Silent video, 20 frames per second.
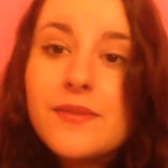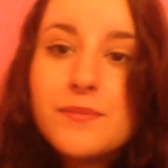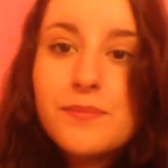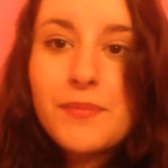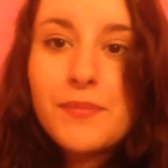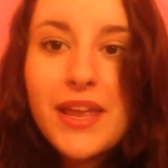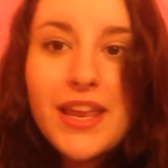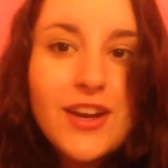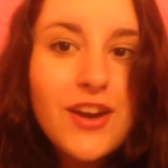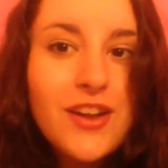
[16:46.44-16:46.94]

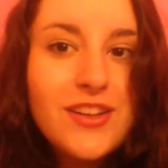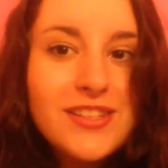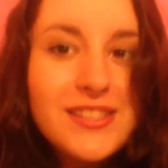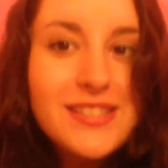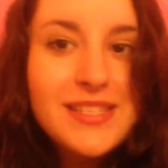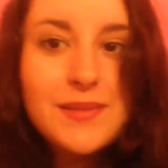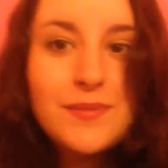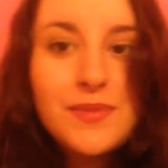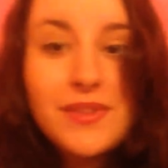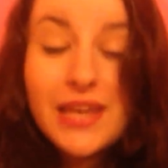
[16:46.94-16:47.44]
may not
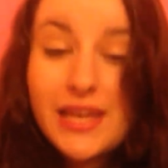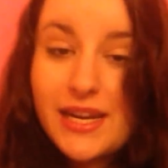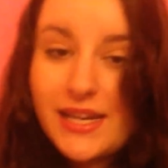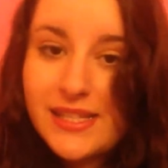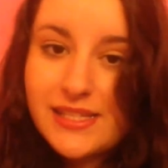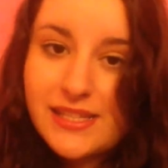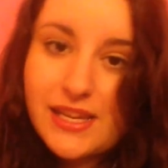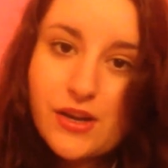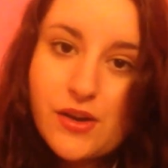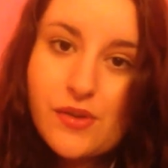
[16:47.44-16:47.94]
seem that
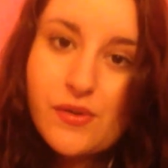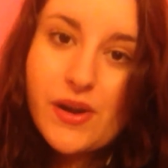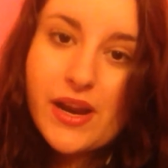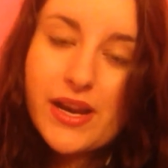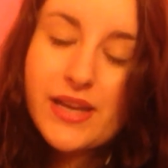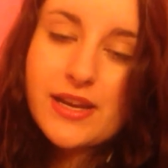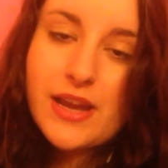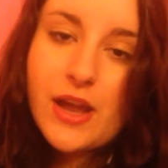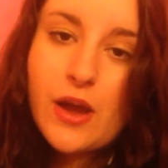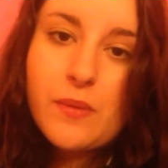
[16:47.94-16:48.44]
excited
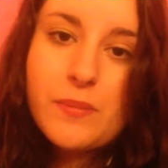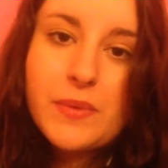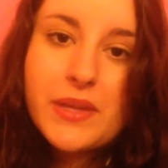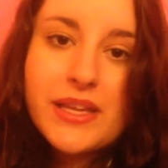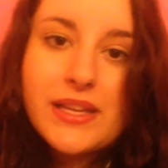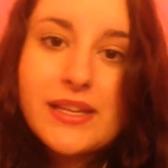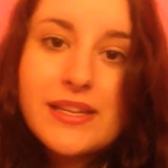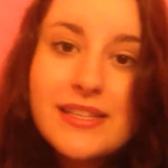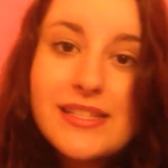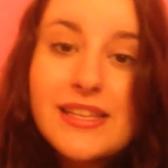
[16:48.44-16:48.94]
right now
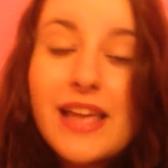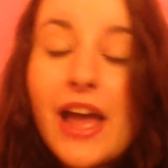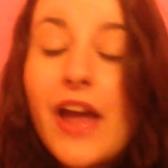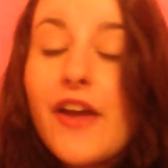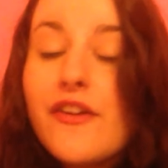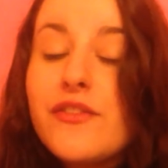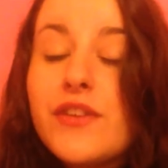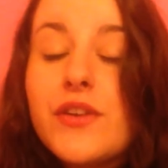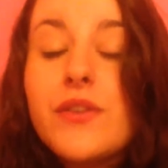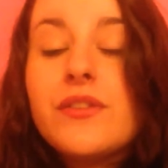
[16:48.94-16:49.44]
because
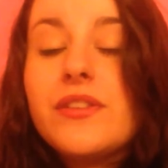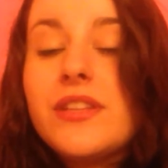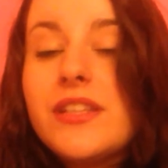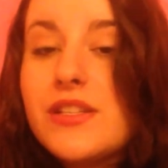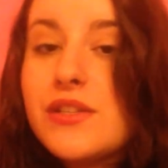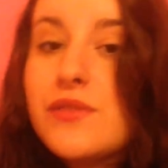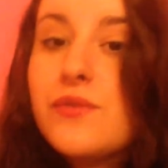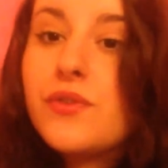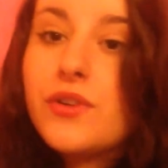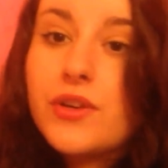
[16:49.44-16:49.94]
I've known
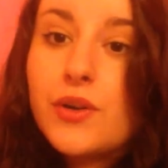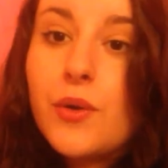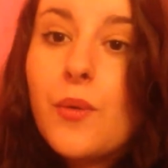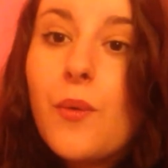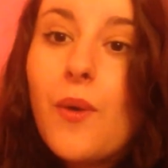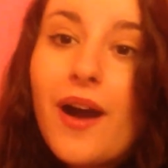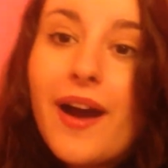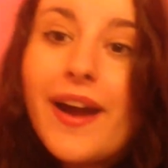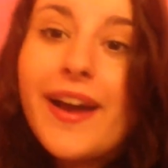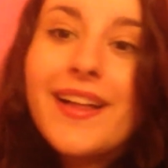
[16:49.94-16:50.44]
this for a
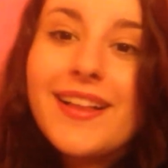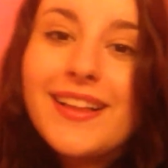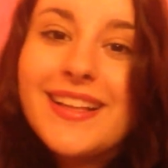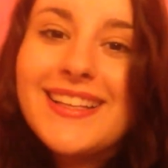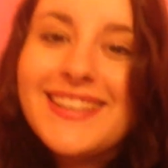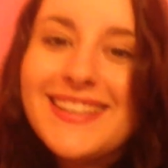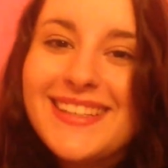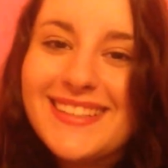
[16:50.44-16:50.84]
while